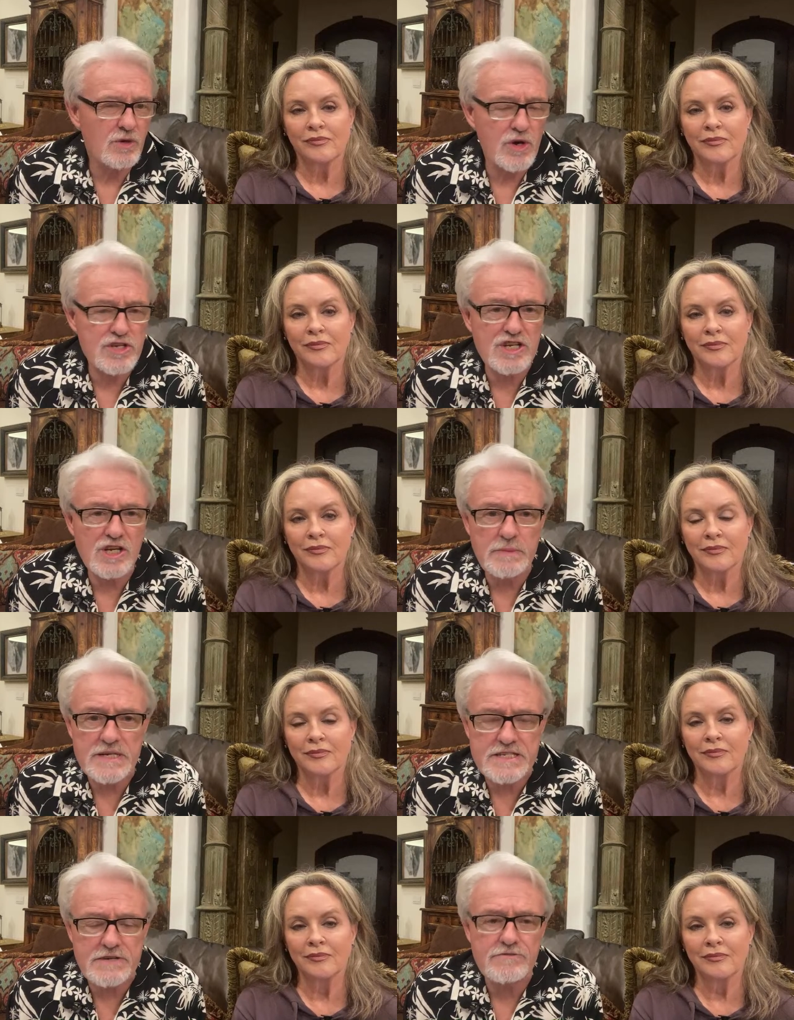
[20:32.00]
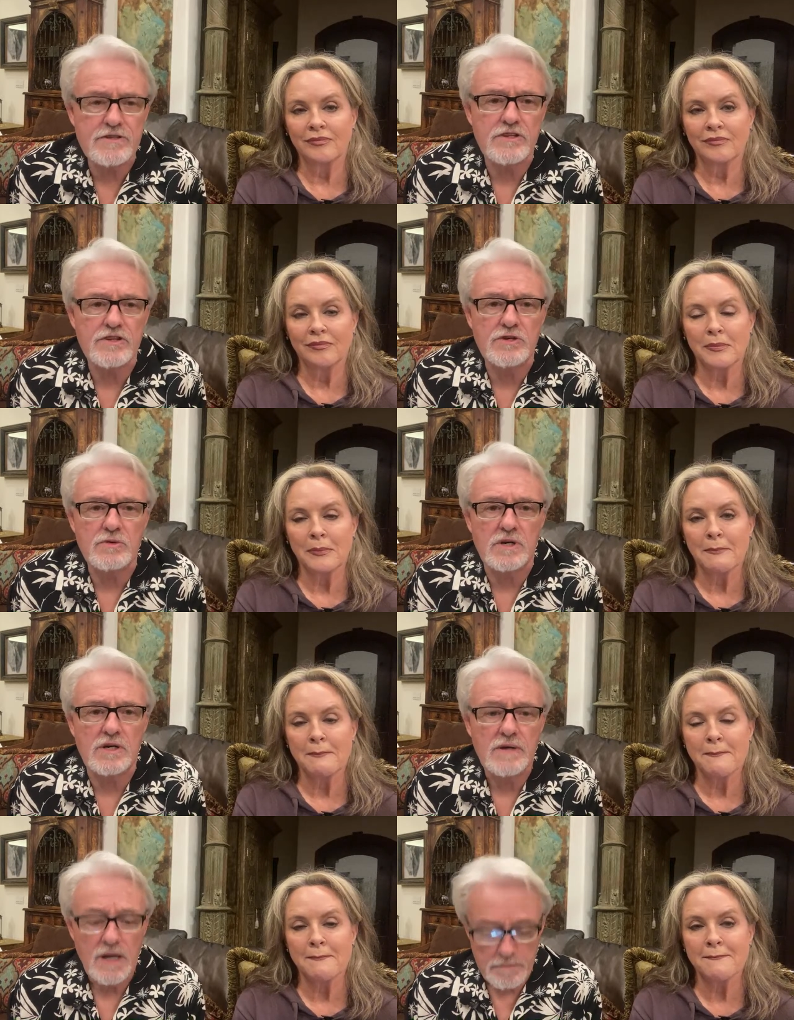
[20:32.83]
Speaker 1: question a little bit different mm-hmm. than you
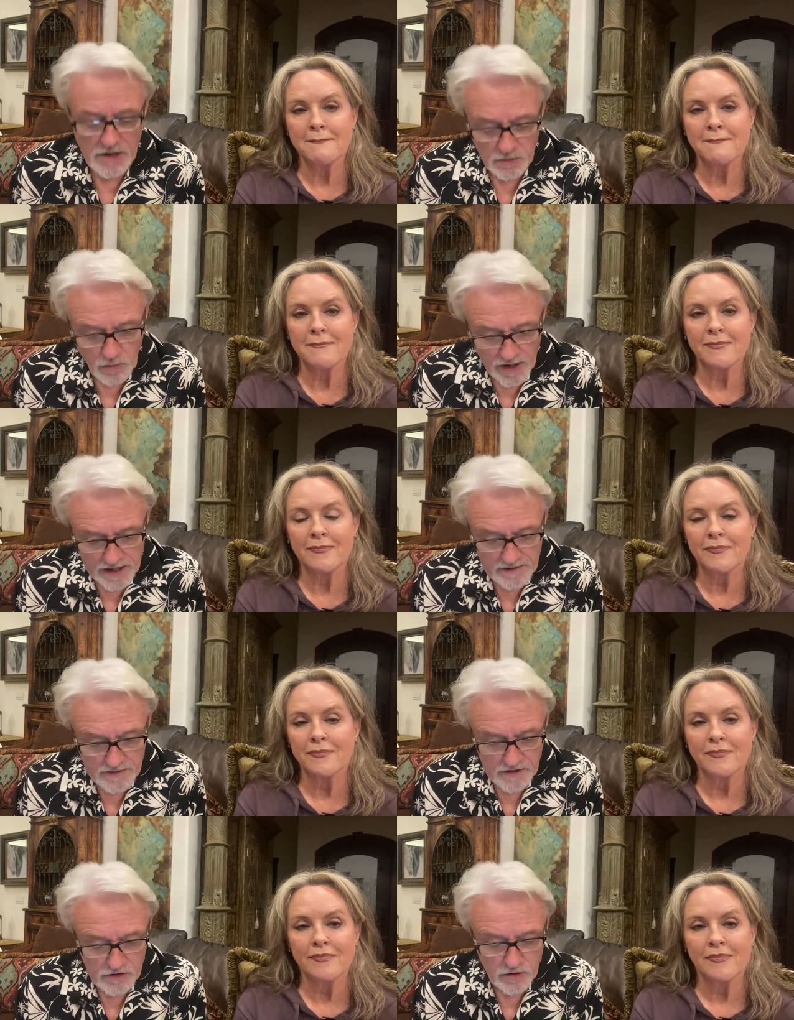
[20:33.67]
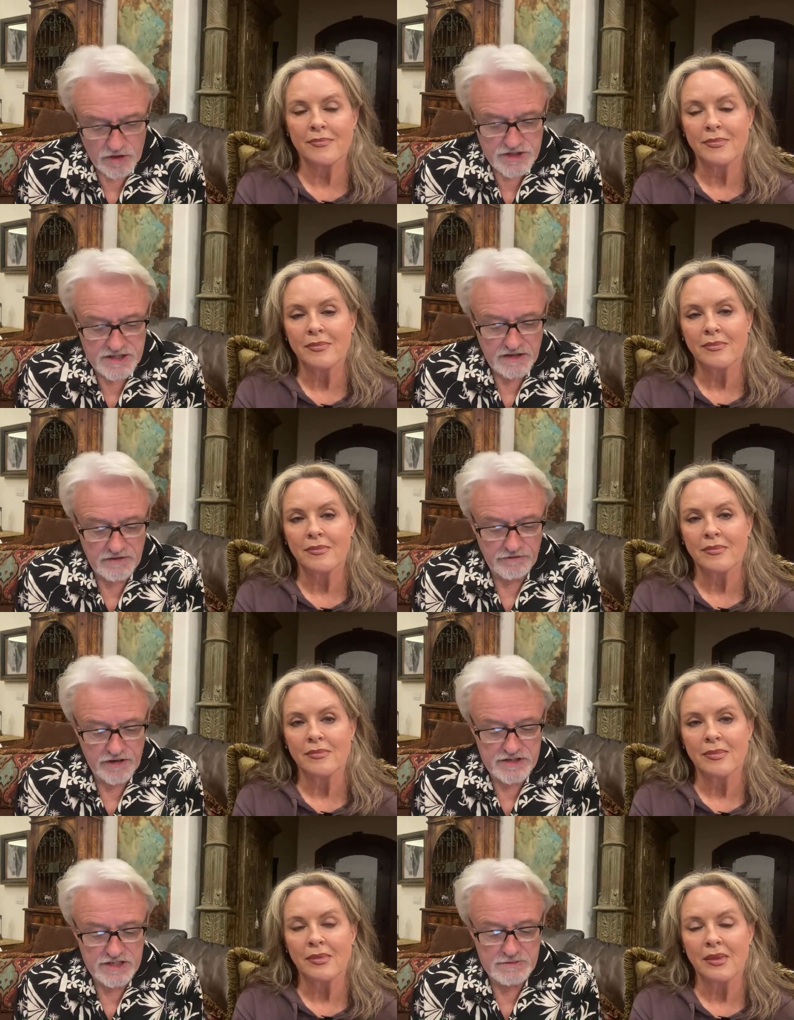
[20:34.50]
are. By the way, crosstown
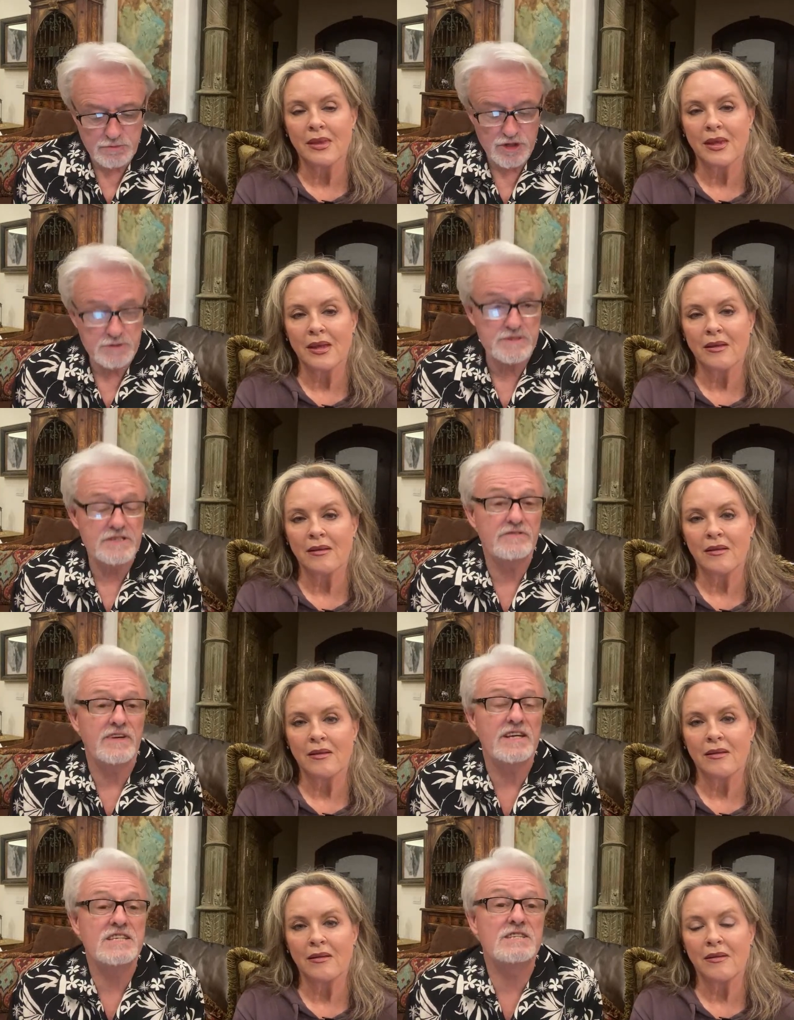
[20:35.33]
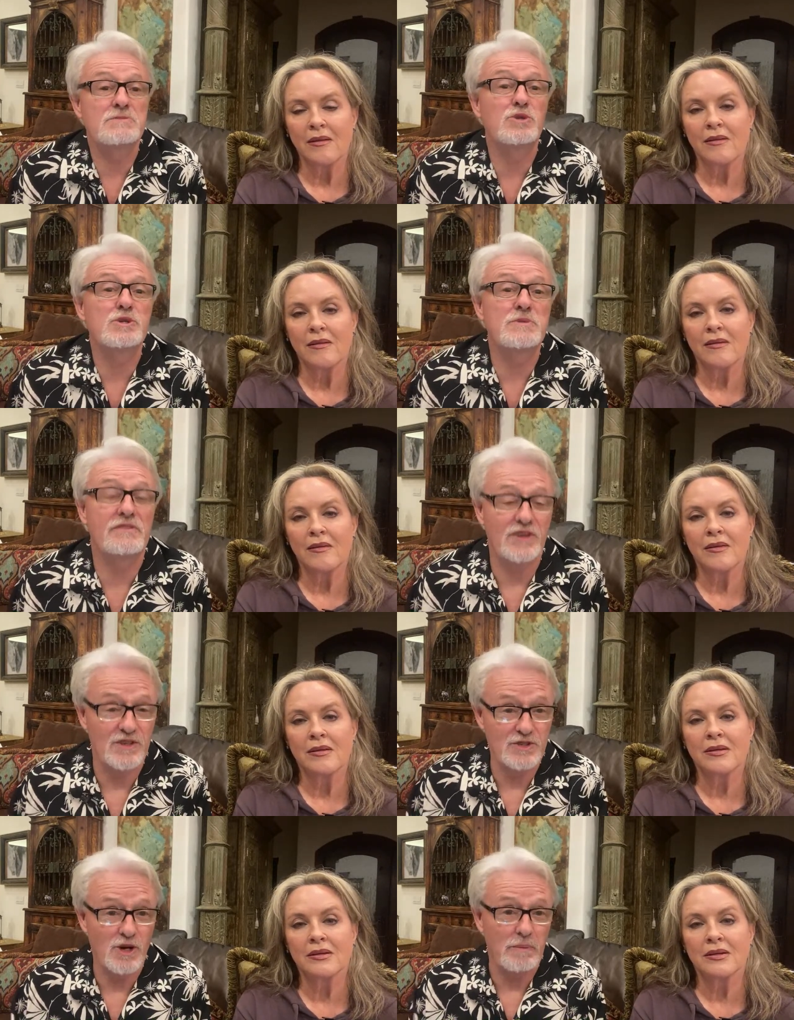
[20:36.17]
French is more specific. This is more specific
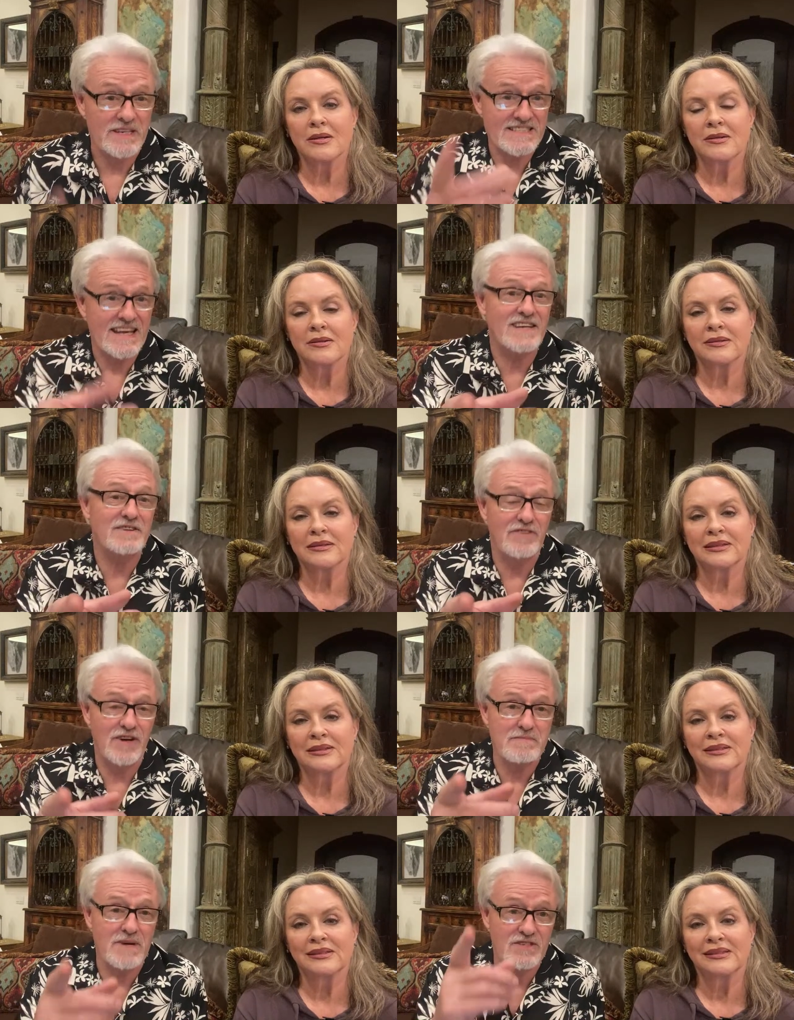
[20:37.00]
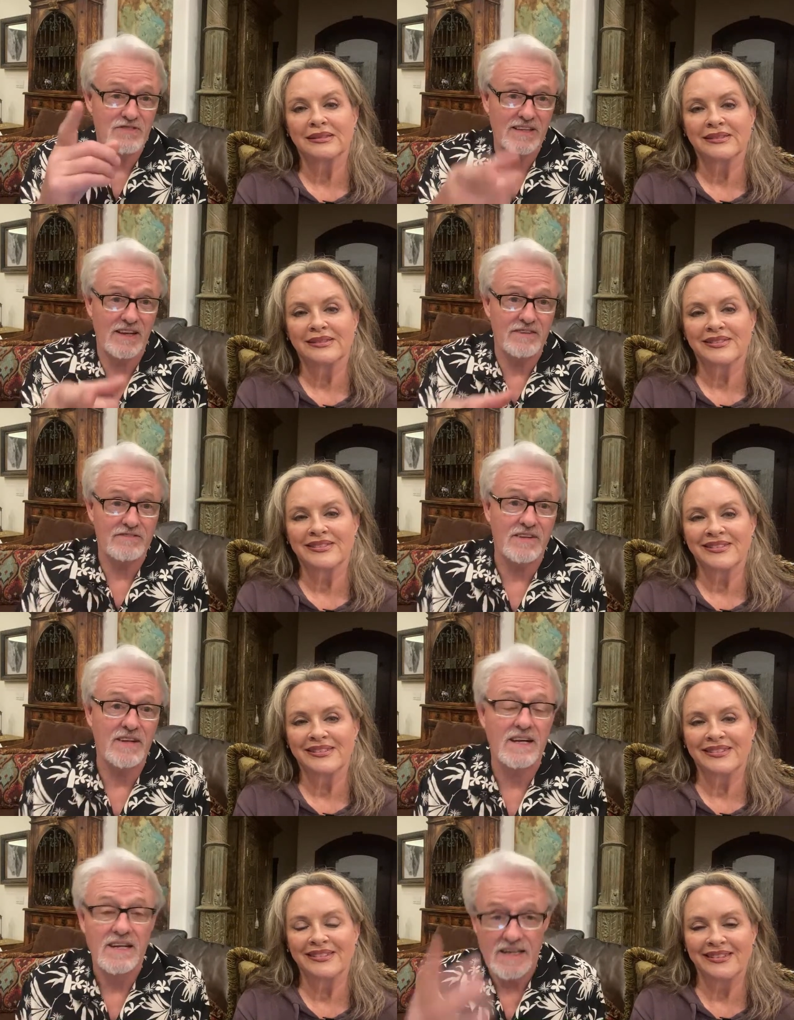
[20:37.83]
on topics. Thank you very much for clarifying
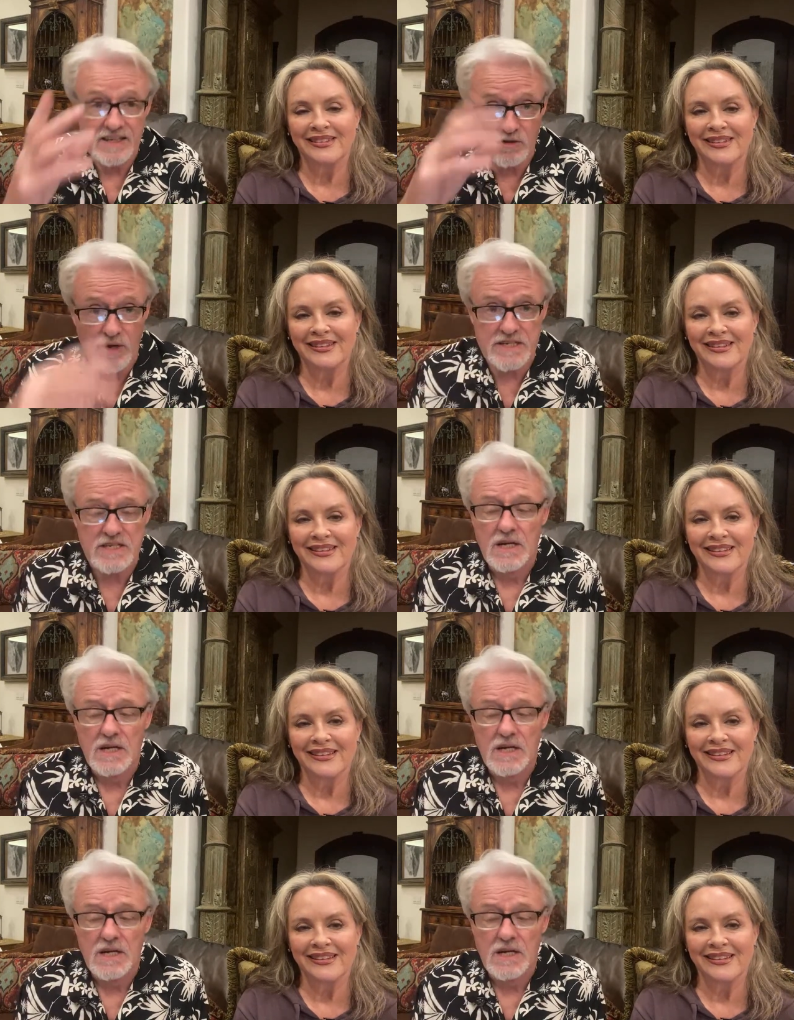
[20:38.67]
that. Mm-hmm. Great.